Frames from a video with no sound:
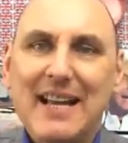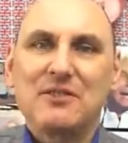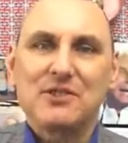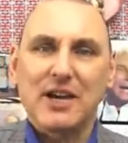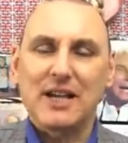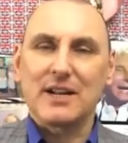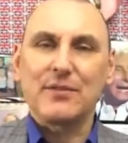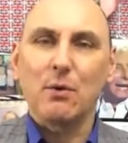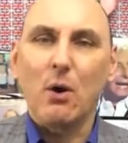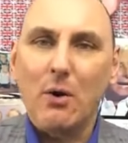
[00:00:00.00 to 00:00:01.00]
downstairs and I
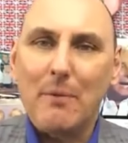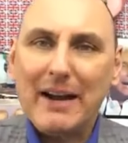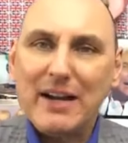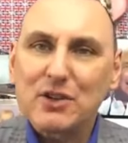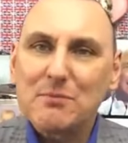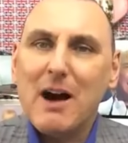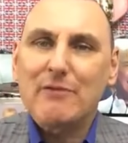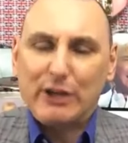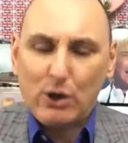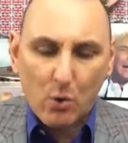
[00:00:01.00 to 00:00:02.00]
thought, oh, I better do my
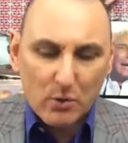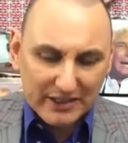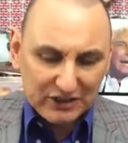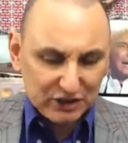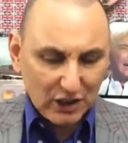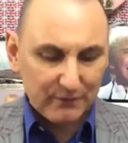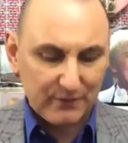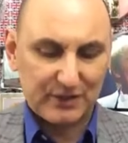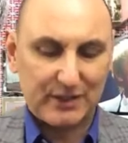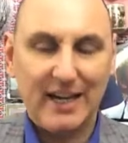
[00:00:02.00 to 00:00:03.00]
recorded show
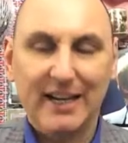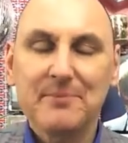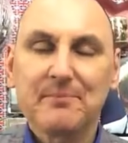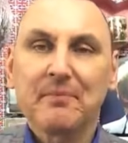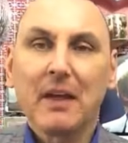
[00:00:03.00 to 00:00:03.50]
for today.